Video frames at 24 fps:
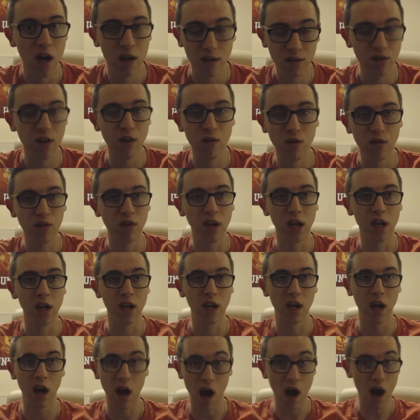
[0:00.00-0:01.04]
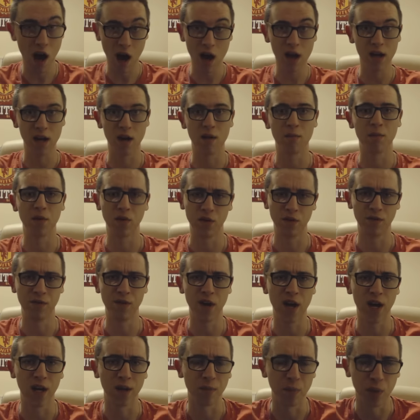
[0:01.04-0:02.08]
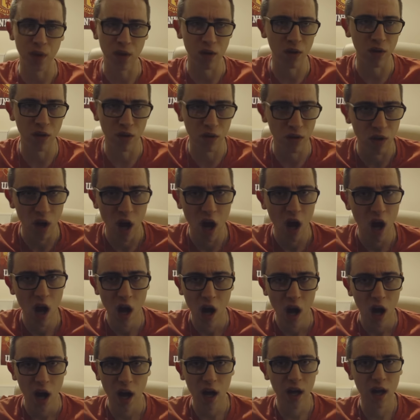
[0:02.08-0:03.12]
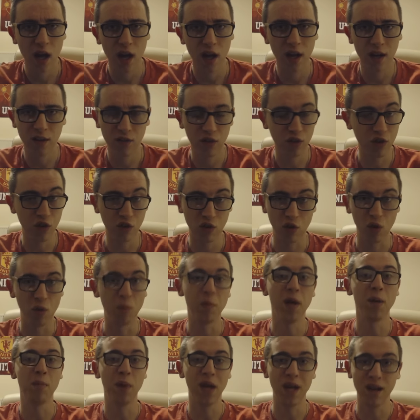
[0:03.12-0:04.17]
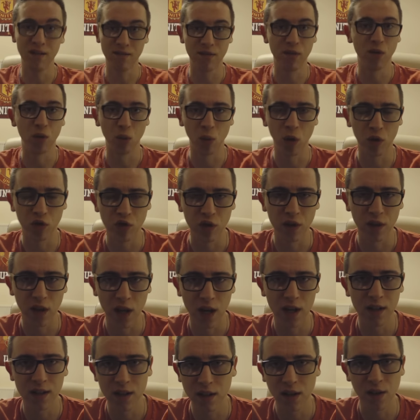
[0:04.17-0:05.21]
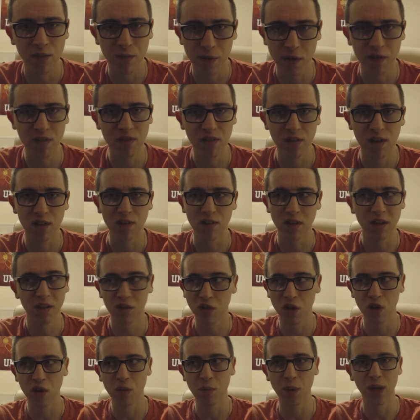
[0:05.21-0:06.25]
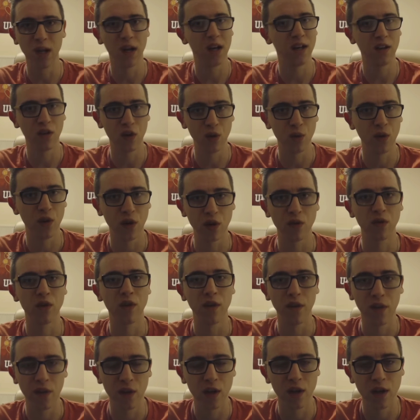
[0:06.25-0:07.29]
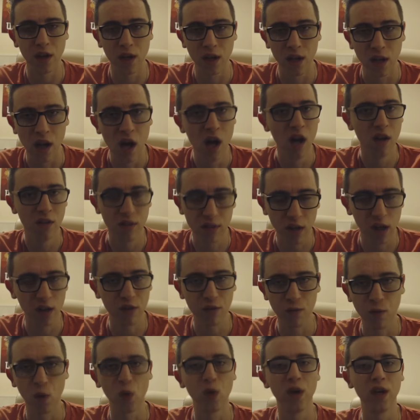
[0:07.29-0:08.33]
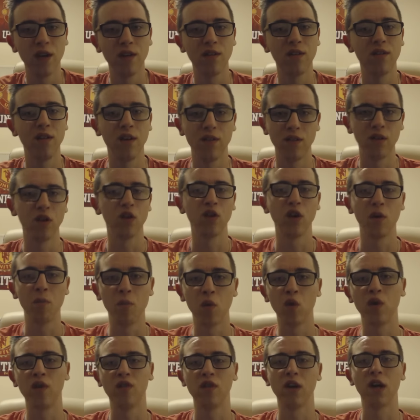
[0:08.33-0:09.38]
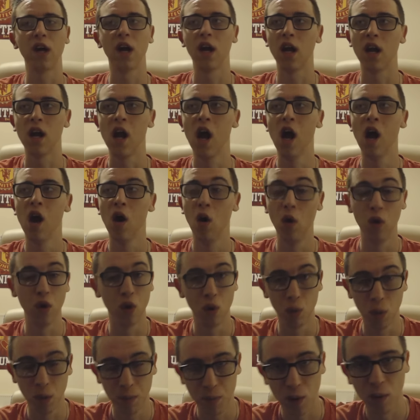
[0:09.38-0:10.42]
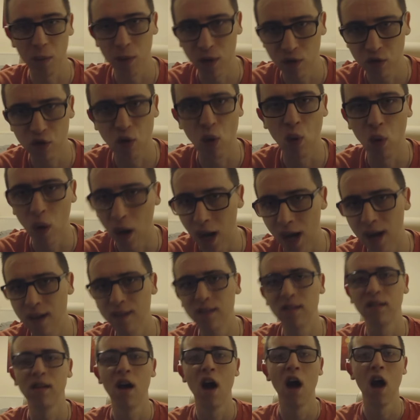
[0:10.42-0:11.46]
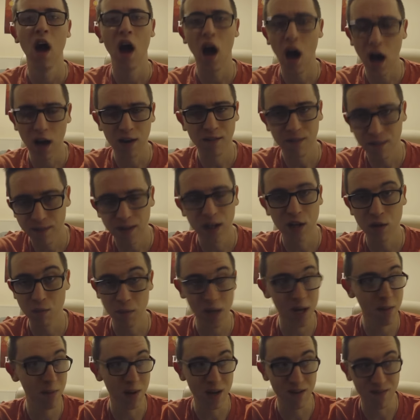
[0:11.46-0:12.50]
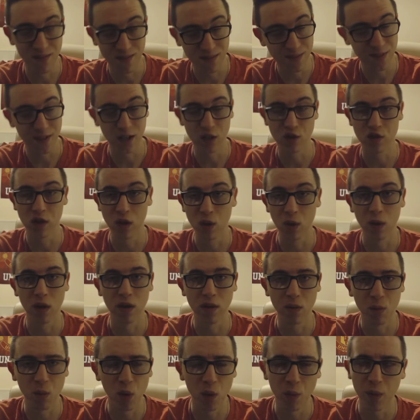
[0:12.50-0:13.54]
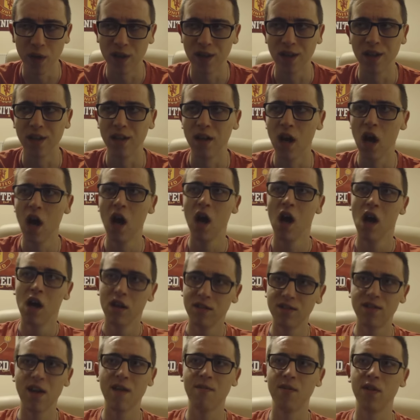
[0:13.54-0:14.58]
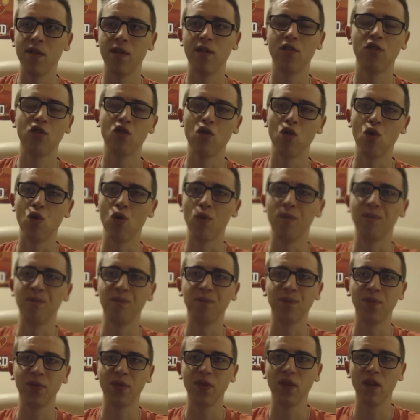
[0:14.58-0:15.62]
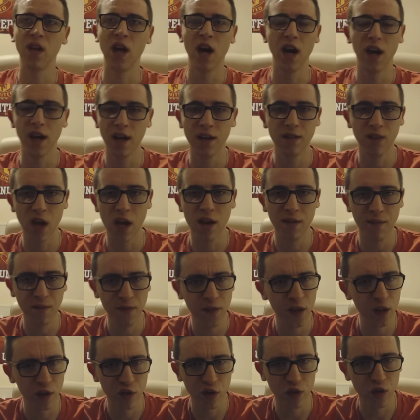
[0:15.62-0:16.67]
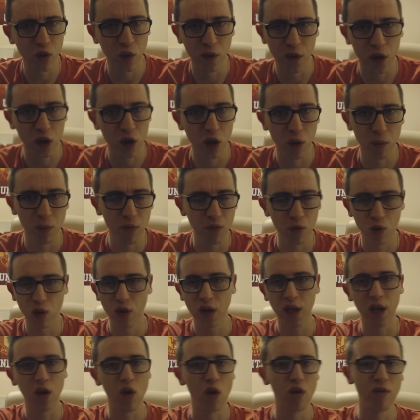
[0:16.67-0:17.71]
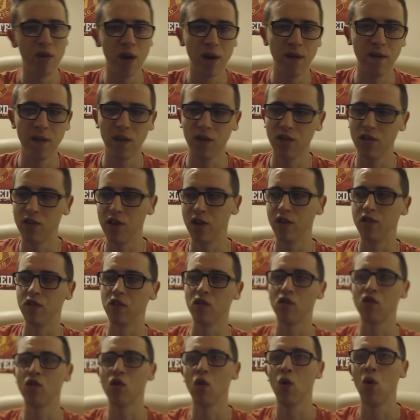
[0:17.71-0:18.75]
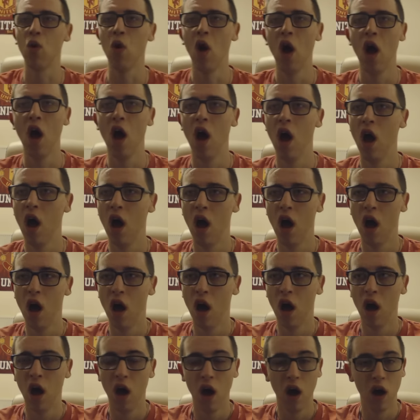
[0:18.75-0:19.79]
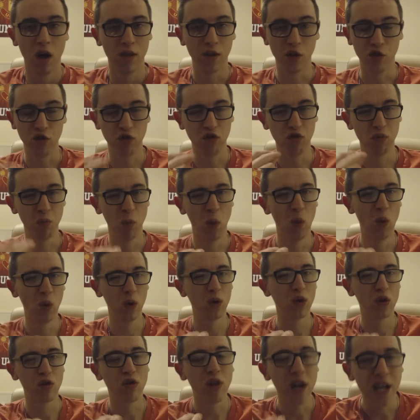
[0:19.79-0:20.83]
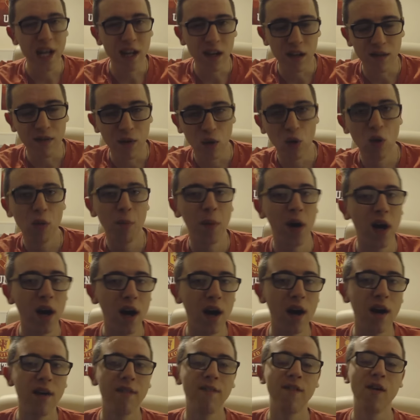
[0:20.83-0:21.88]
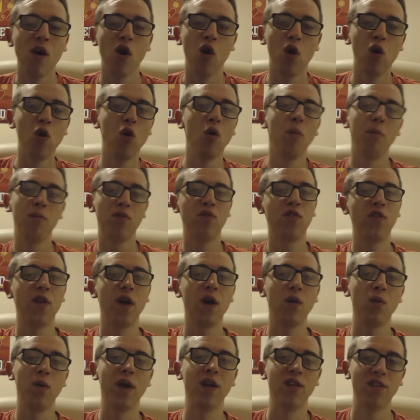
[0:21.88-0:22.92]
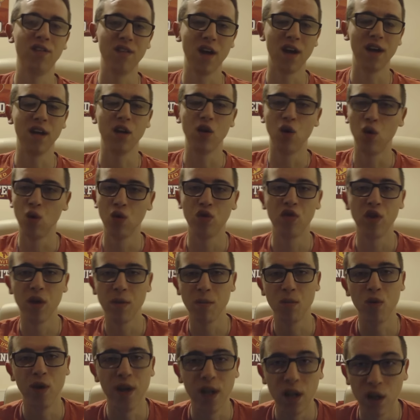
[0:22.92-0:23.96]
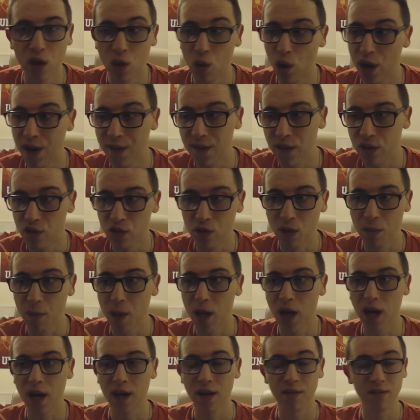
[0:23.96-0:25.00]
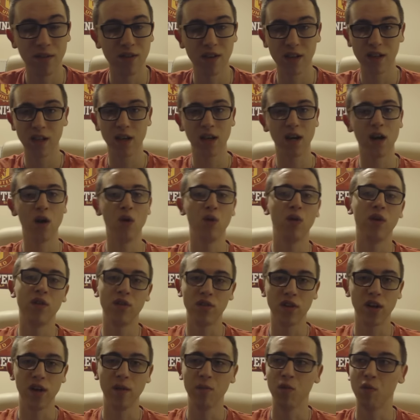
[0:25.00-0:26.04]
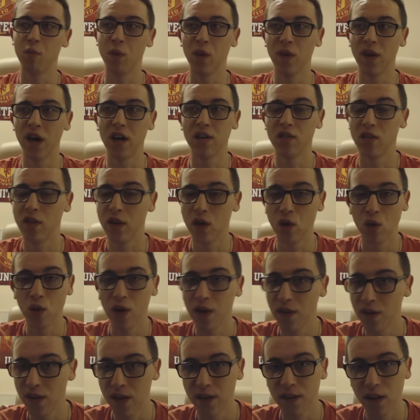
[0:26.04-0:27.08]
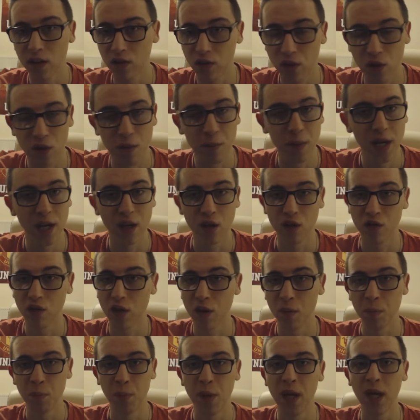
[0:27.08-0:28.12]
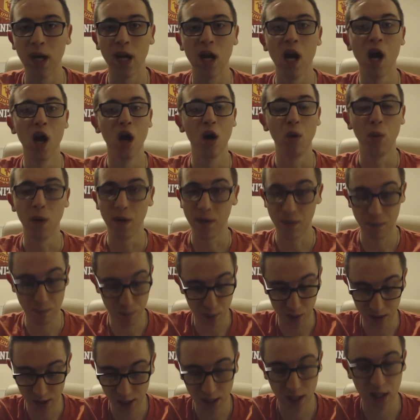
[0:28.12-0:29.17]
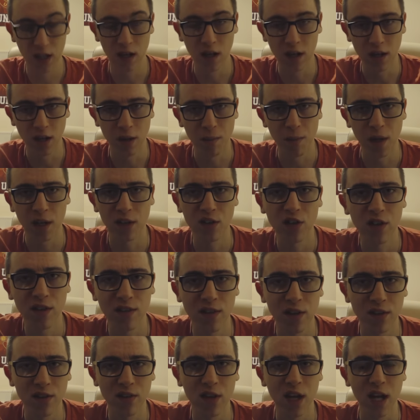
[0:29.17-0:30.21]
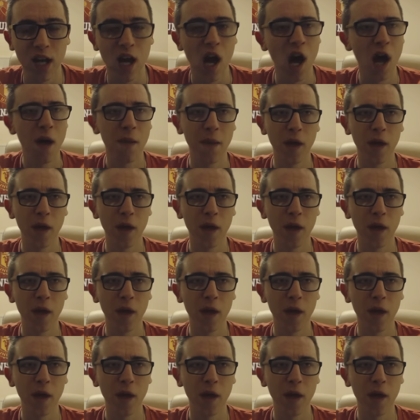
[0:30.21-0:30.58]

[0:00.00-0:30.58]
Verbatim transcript: Seriously, I, I am as a fan because it, it's just going to be painful watching the ending of this season. It's going to be like 2013 slash 14 season under Moyes again, although we'll probably score less and fin- maybe even finish lower than what we did seventh. So yeah, it, it feels as though the club have already got rid of this season. So the small grain of hope I have hopes that we sign Jose Mourinho in the summer, and I've said that countless times, but that is the only thing that's going to make us compete with particularly Manchester City.